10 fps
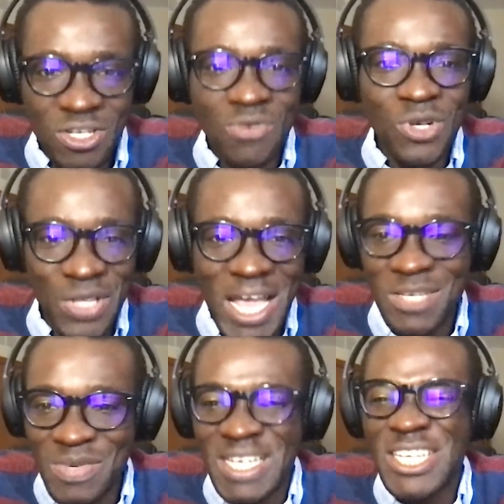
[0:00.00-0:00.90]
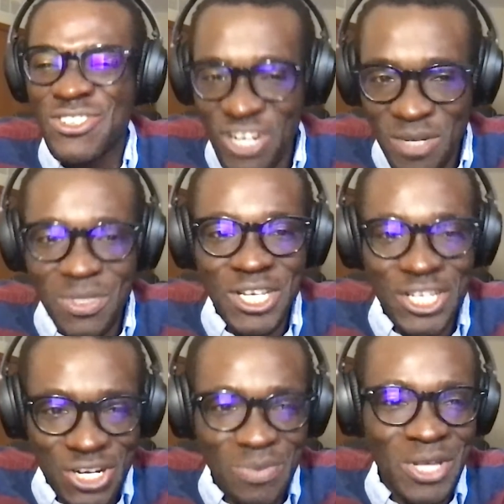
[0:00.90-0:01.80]
So really has been extremely,
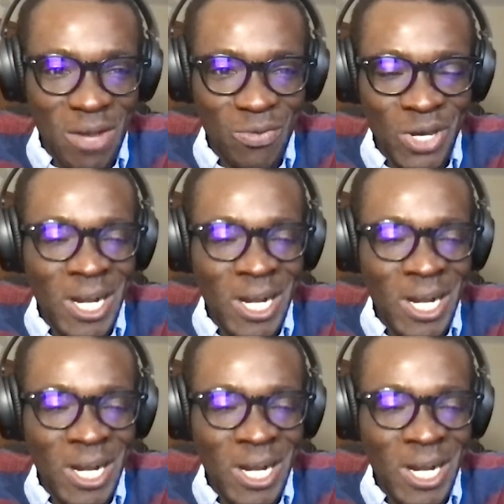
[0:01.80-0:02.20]
extremely helpful.